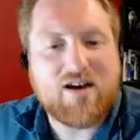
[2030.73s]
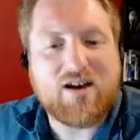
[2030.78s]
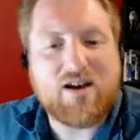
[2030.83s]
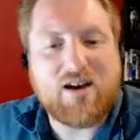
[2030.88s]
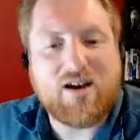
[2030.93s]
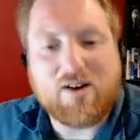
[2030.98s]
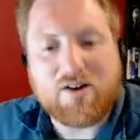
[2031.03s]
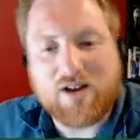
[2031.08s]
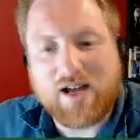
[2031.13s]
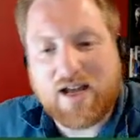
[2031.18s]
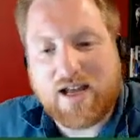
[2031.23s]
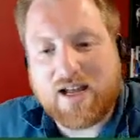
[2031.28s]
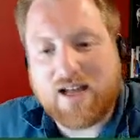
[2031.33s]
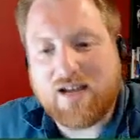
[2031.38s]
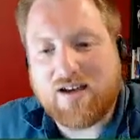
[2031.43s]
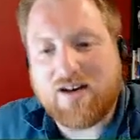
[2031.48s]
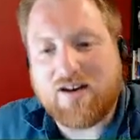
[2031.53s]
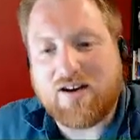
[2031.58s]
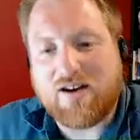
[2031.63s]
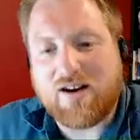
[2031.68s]

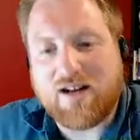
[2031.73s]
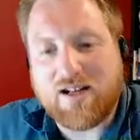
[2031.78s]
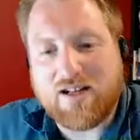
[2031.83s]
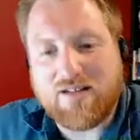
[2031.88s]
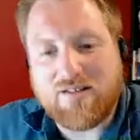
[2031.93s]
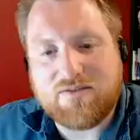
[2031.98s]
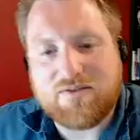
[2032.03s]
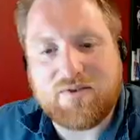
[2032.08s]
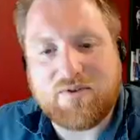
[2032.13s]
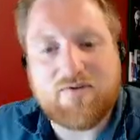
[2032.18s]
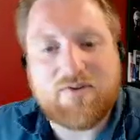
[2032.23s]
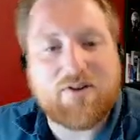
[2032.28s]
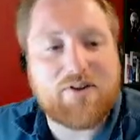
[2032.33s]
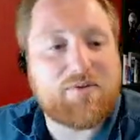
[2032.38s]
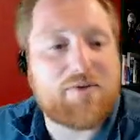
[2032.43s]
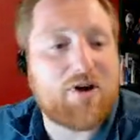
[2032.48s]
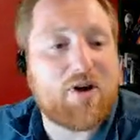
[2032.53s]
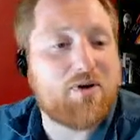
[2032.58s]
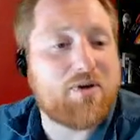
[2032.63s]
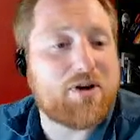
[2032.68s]
Okay, alright.
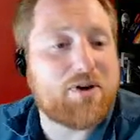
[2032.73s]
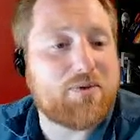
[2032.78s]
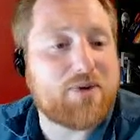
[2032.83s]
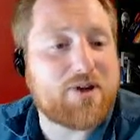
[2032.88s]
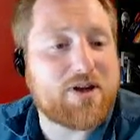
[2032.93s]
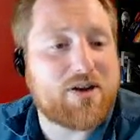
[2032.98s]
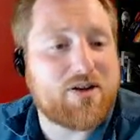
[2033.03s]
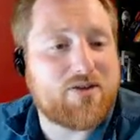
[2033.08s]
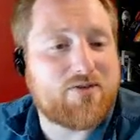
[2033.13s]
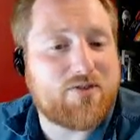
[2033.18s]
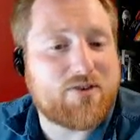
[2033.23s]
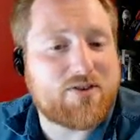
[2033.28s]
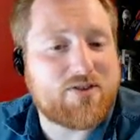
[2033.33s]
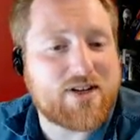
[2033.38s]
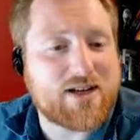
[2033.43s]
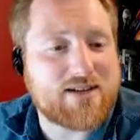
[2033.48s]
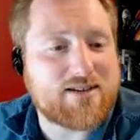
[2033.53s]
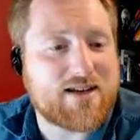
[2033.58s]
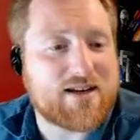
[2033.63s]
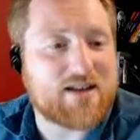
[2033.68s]
Revealed. Oh, here we go.
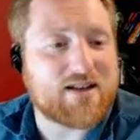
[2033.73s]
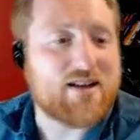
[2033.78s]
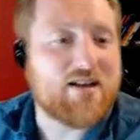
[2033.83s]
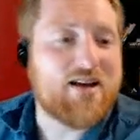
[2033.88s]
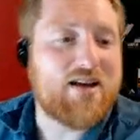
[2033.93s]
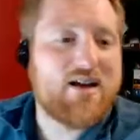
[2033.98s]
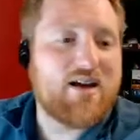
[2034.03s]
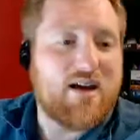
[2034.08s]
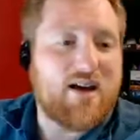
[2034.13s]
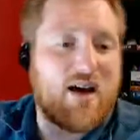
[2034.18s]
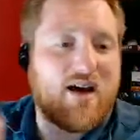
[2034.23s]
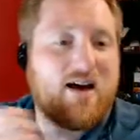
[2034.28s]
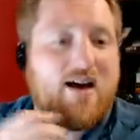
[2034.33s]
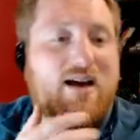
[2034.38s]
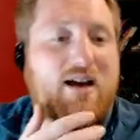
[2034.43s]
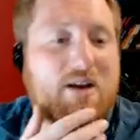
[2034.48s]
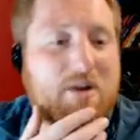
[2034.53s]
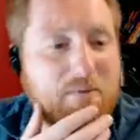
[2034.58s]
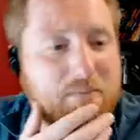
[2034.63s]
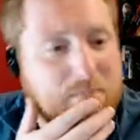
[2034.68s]
First exile.
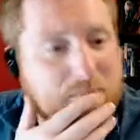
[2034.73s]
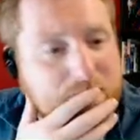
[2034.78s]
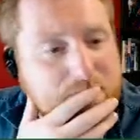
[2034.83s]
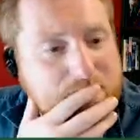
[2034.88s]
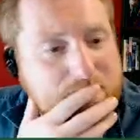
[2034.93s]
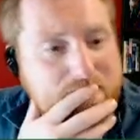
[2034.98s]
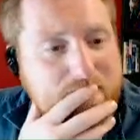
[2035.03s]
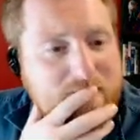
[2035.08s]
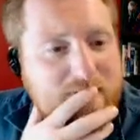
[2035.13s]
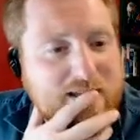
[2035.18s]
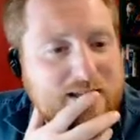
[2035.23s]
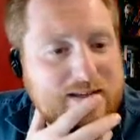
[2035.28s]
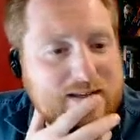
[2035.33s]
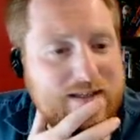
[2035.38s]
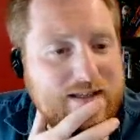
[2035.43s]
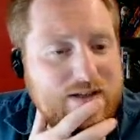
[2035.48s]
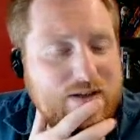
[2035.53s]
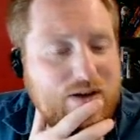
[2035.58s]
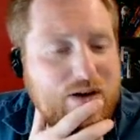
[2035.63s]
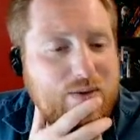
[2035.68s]
Um,
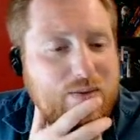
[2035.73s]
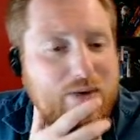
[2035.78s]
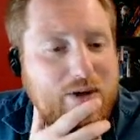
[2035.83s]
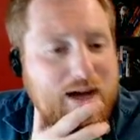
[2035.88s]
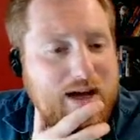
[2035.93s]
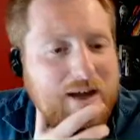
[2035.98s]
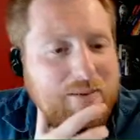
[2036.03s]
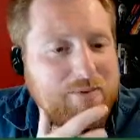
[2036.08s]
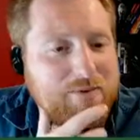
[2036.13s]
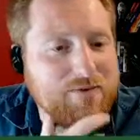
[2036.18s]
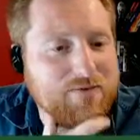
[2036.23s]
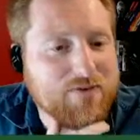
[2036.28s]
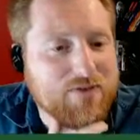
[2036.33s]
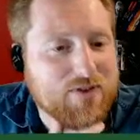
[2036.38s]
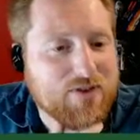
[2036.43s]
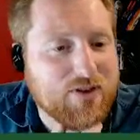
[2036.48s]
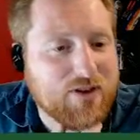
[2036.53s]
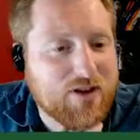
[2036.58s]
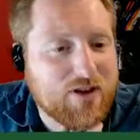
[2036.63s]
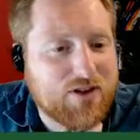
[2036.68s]
you know perhaps
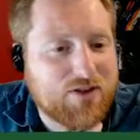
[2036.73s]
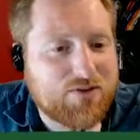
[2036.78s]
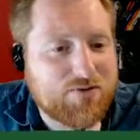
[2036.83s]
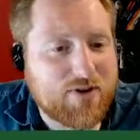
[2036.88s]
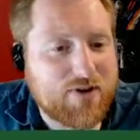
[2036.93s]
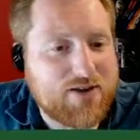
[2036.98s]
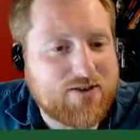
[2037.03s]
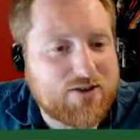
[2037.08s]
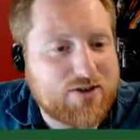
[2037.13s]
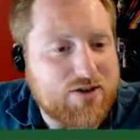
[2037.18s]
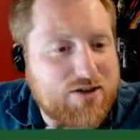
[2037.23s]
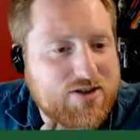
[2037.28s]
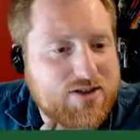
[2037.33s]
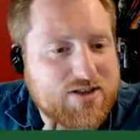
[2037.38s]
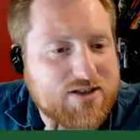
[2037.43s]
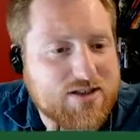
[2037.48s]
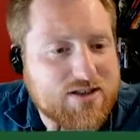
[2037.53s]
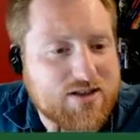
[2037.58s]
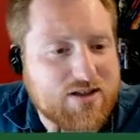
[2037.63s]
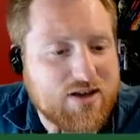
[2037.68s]
of the thrice
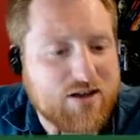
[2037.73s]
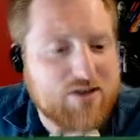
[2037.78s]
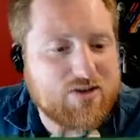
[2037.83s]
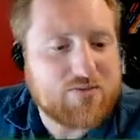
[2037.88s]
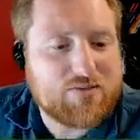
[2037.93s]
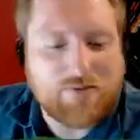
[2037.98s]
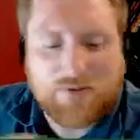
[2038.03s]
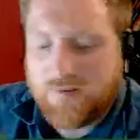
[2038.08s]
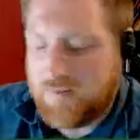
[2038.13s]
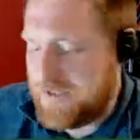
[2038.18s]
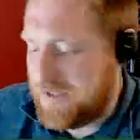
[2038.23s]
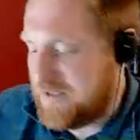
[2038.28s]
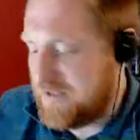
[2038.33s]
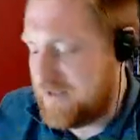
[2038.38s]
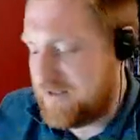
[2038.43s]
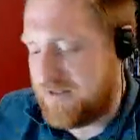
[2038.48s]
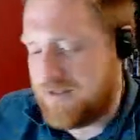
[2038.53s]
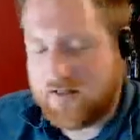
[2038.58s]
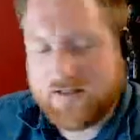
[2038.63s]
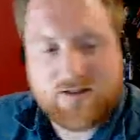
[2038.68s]
cursed. Oh, let me
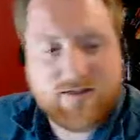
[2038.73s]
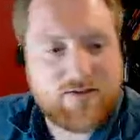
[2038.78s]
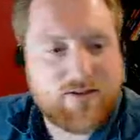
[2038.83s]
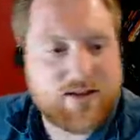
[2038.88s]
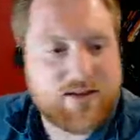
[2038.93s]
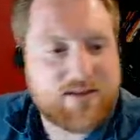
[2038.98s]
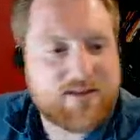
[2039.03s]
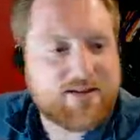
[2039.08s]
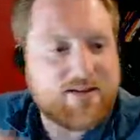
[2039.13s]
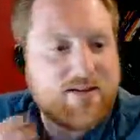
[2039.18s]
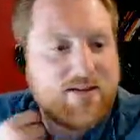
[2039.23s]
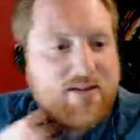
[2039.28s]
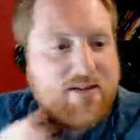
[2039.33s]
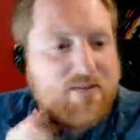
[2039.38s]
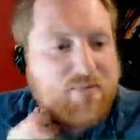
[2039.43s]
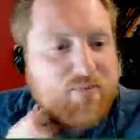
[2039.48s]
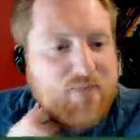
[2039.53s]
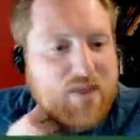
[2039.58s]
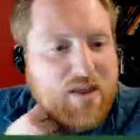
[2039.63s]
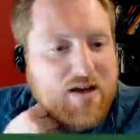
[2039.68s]
do this
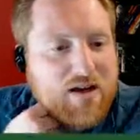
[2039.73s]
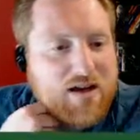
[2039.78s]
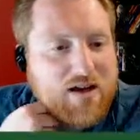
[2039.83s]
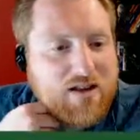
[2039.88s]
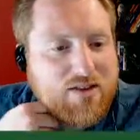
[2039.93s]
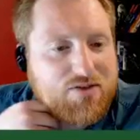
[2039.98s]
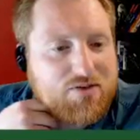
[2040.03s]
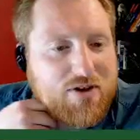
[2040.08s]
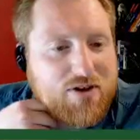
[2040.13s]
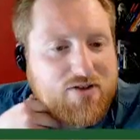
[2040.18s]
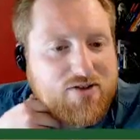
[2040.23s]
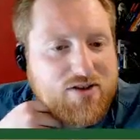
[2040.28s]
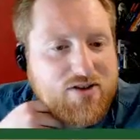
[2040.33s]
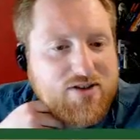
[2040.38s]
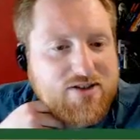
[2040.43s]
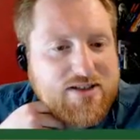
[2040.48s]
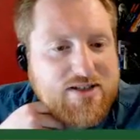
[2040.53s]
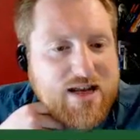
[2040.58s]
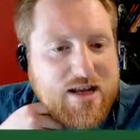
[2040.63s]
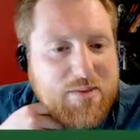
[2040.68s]
uh, thrice
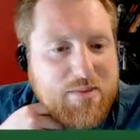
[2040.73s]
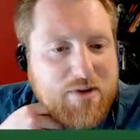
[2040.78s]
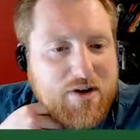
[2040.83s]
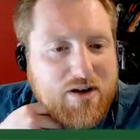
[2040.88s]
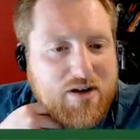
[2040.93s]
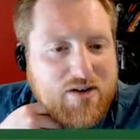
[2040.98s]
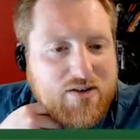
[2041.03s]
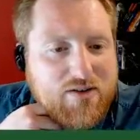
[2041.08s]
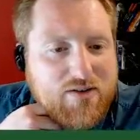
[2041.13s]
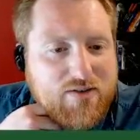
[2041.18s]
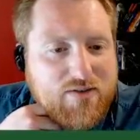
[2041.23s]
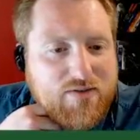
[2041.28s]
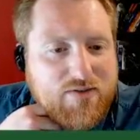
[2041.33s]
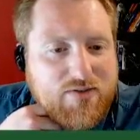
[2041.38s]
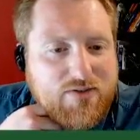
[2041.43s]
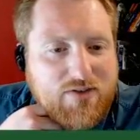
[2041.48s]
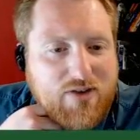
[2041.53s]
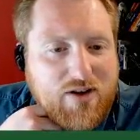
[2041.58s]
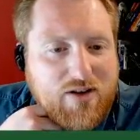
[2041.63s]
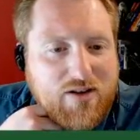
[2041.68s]
cursed name of
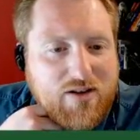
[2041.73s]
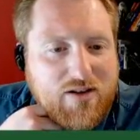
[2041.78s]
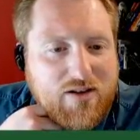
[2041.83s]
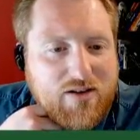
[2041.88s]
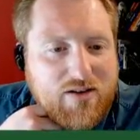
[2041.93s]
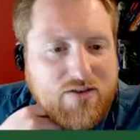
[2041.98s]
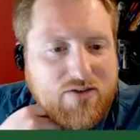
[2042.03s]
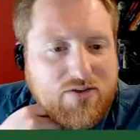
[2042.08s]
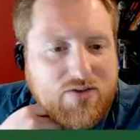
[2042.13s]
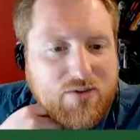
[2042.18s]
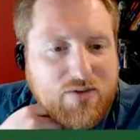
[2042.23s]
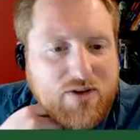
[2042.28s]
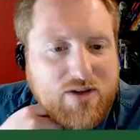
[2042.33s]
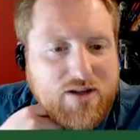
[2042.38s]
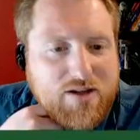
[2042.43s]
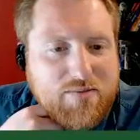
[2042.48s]
Sol- Solium